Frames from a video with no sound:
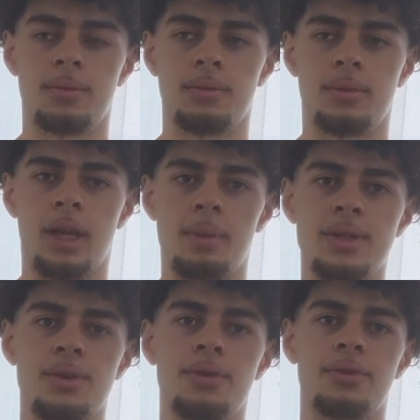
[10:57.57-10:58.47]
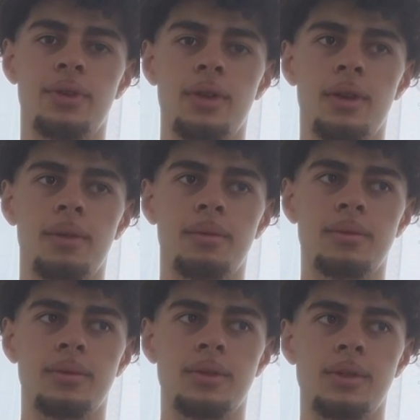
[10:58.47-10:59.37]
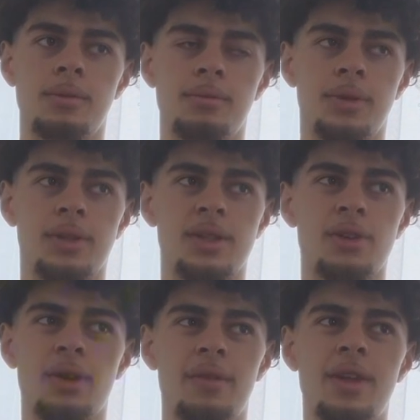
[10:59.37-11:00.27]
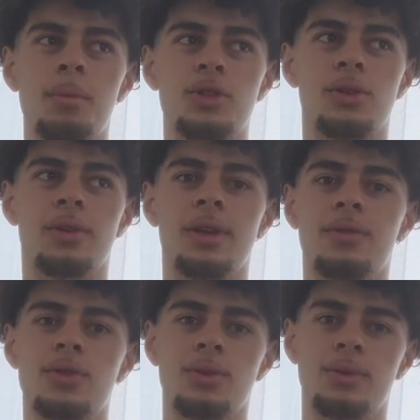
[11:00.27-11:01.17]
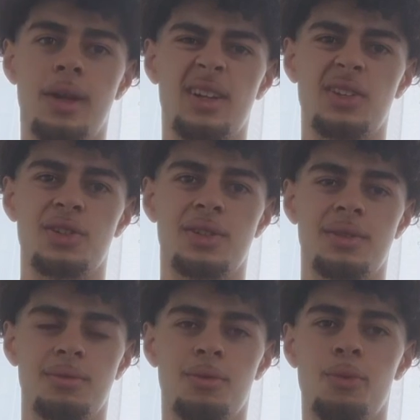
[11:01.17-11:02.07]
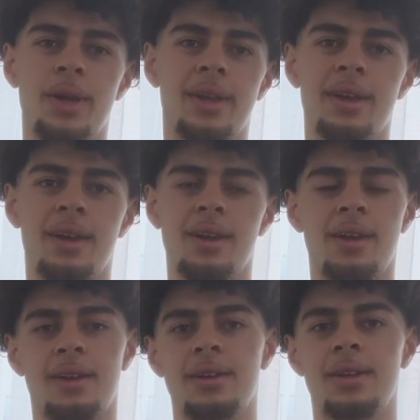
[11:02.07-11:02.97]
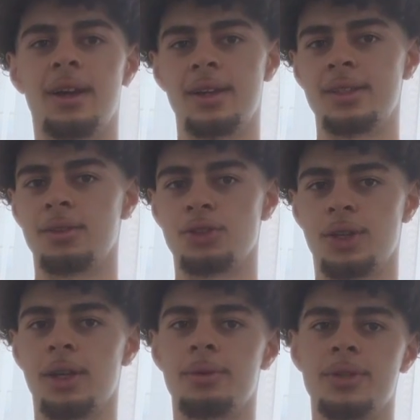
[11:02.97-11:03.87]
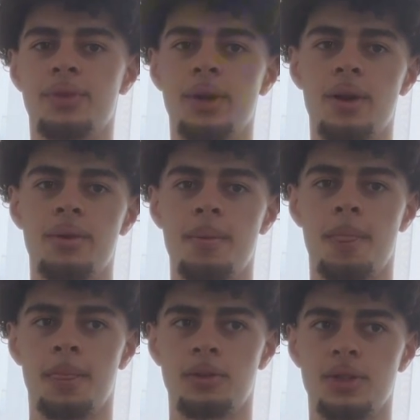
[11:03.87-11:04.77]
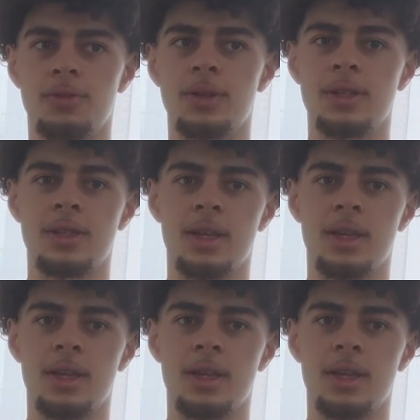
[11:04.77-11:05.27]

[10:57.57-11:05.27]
like myself. Because I don't have that much long left, so I just wing it and eat at 1800 calories for now, just for these